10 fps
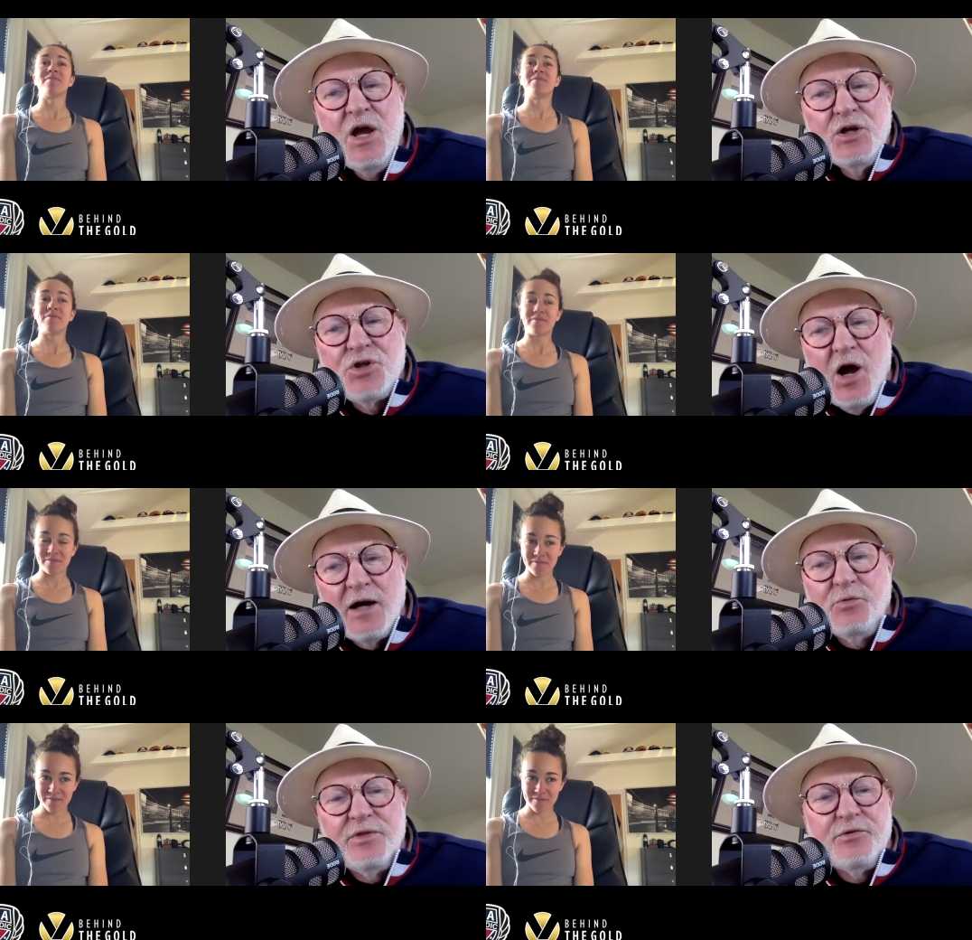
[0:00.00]
Speaker 1: talked
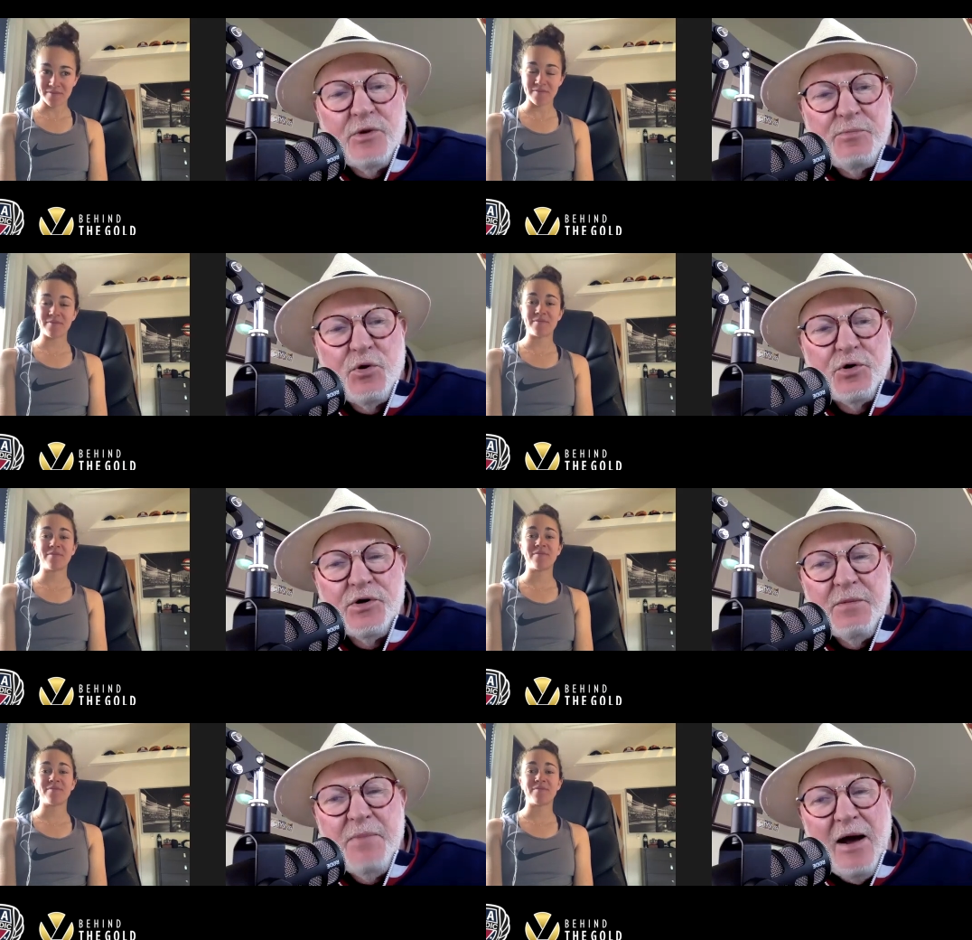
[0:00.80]
with the reporter
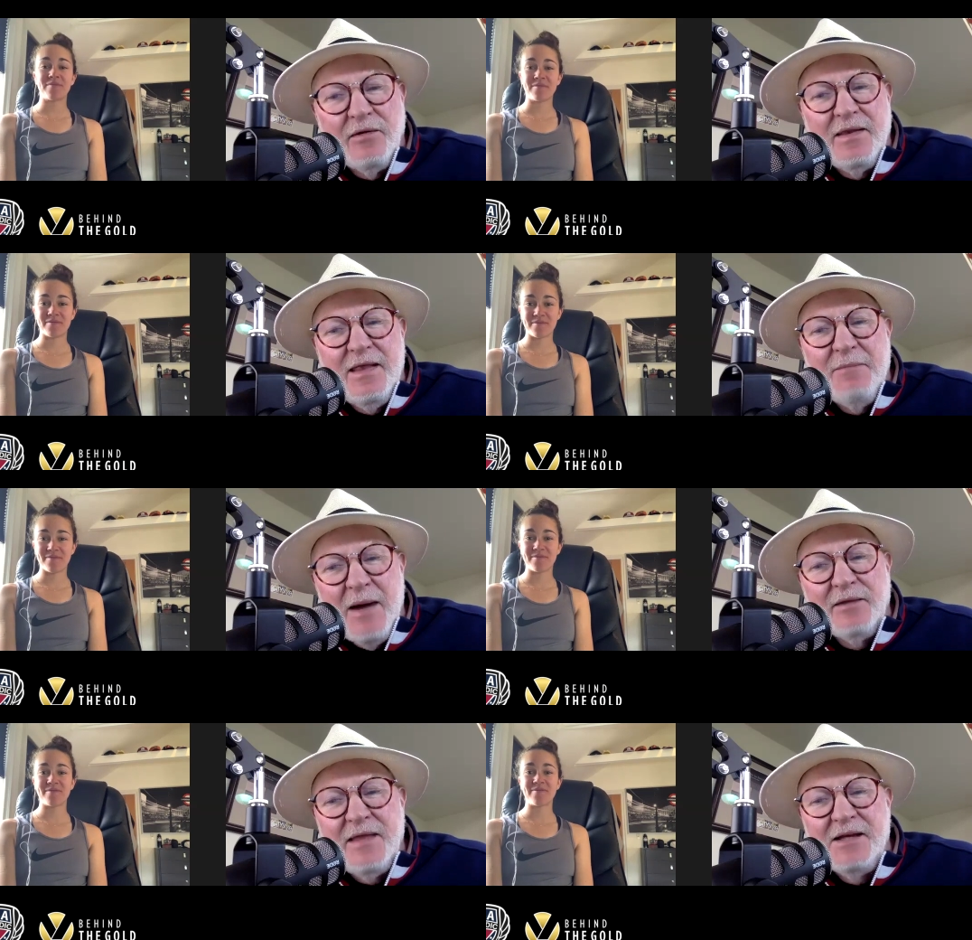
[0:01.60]
about about that